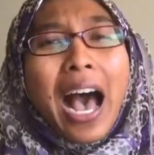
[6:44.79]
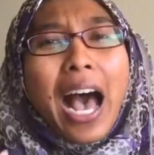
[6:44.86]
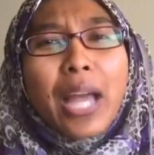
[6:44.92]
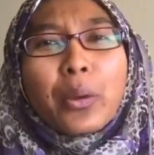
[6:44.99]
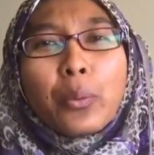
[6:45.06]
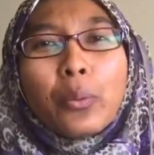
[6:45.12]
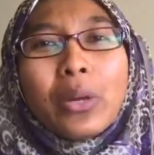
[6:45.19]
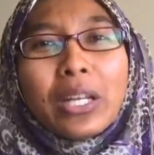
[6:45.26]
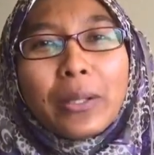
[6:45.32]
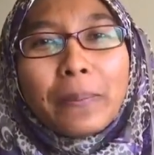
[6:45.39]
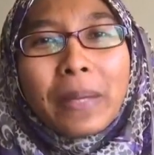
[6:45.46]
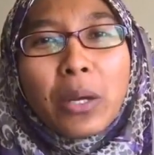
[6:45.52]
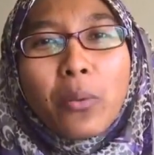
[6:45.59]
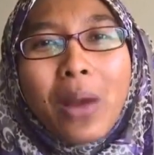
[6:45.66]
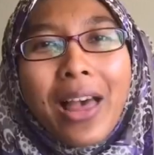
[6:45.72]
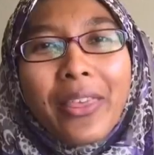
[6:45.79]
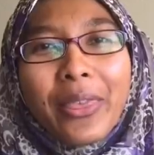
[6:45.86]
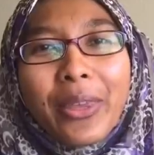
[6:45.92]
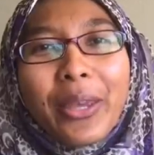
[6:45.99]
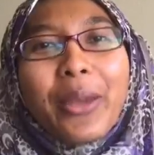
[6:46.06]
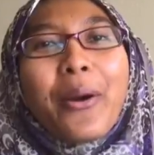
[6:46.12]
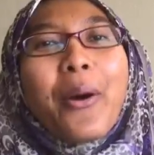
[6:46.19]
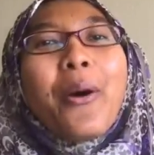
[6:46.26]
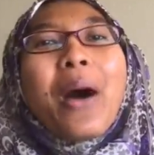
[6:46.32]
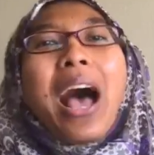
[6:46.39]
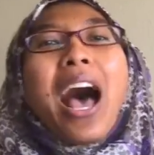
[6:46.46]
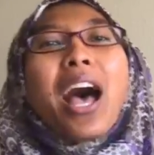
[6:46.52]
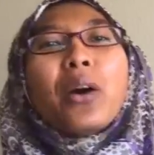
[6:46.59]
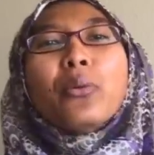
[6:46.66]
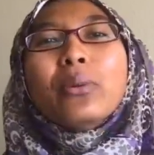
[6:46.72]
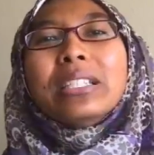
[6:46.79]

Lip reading: I will be wealthy, or I